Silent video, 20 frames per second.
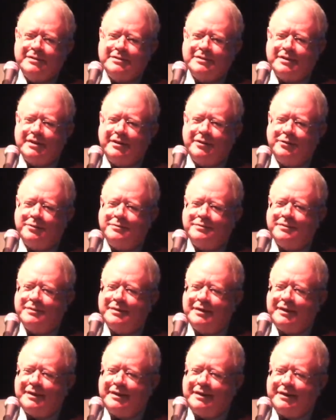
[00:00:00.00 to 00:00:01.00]
So
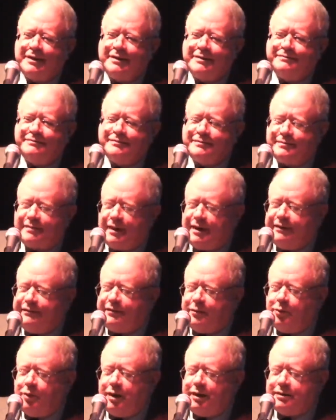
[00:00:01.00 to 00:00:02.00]
if
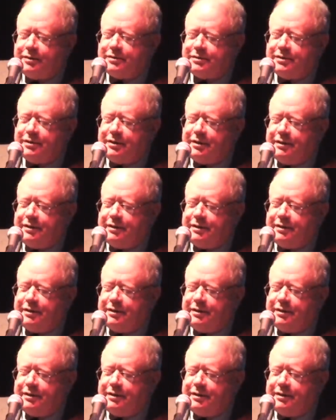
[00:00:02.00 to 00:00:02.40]
you want